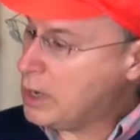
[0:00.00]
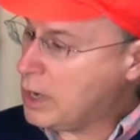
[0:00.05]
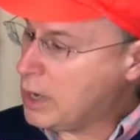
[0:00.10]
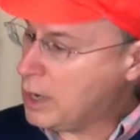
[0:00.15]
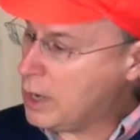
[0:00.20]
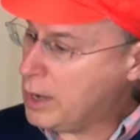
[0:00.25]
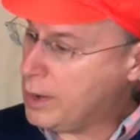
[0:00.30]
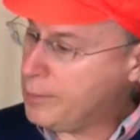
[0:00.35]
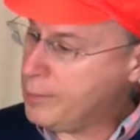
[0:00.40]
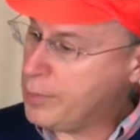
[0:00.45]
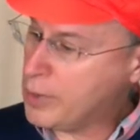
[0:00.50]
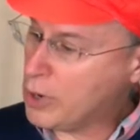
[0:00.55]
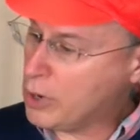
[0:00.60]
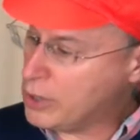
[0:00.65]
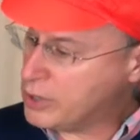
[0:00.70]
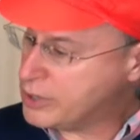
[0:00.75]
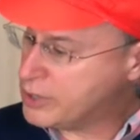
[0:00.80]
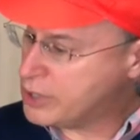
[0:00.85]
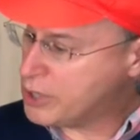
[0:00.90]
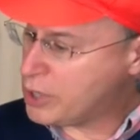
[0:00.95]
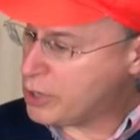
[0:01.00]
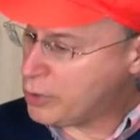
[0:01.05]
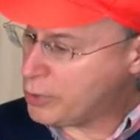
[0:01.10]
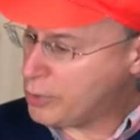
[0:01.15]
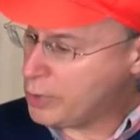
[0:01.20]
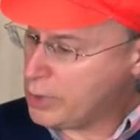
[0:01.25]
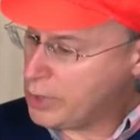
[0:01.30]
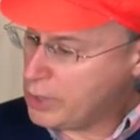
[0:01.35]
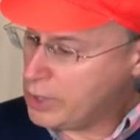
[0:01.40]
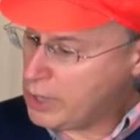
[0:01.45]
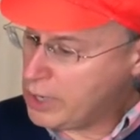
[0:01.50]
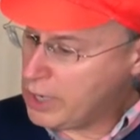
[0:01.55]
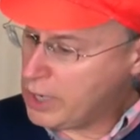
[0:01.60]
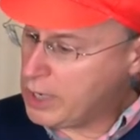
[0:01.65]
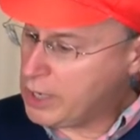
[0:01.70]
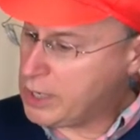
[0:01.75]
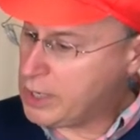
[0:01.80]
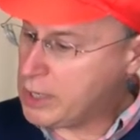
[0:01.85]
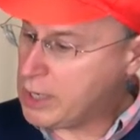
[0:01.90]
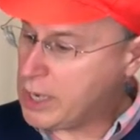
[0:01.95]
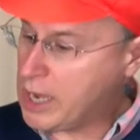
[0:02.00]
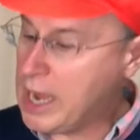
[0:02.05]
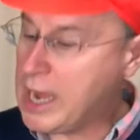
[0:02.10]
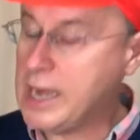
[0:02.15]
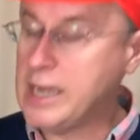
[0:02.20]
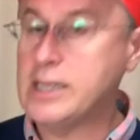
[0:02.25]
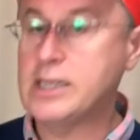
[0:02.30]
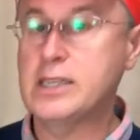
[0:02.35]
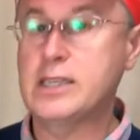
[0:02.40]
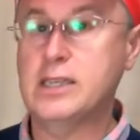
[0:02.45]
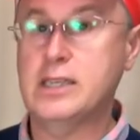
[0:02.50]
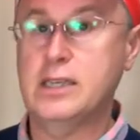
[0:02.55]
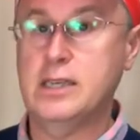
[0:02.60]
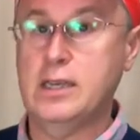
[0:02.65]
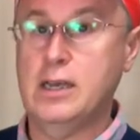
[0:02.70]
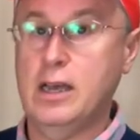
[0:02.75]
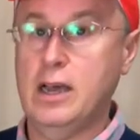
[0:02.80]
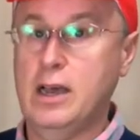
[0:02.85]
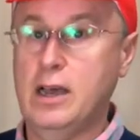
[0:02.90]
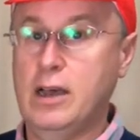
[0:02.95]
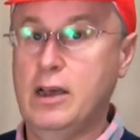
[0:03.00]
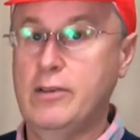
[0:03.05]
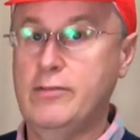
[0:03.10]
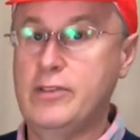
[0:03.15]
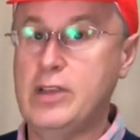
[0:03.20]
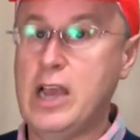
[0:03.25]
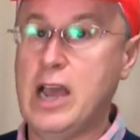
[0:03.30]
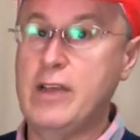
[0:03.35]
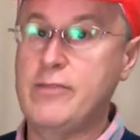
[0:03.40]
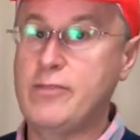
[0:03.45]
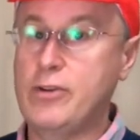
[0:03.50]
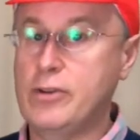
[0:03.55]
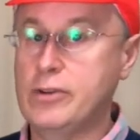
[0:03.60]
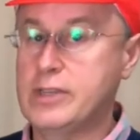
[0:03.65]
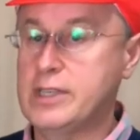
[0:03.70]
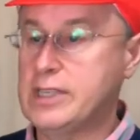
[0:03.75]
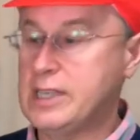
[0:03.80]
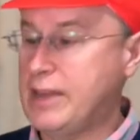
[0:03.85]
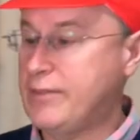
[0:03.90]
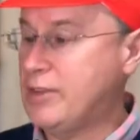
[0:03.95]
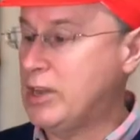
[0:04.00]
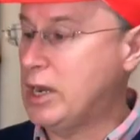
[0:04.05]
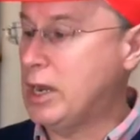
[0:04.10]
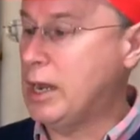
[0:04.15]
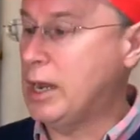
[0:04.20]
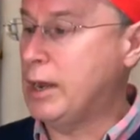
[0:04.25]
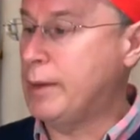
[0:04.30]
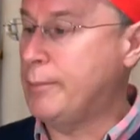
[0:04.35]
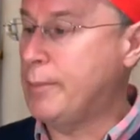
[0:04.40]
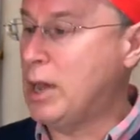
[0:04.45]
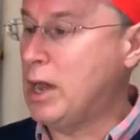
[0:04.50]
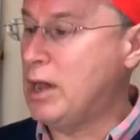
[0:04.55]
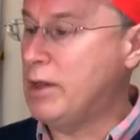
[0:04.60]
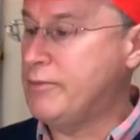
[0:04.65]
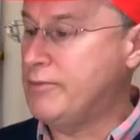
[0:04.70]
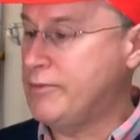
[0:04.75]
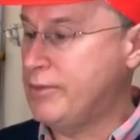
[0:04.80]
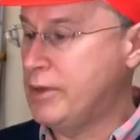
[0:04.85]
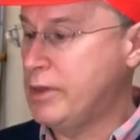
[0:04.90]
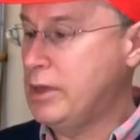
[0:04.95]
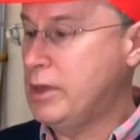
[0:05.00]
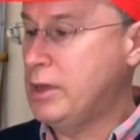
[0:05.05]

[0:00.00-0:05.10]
but also in the case of the iPhone 7 and above,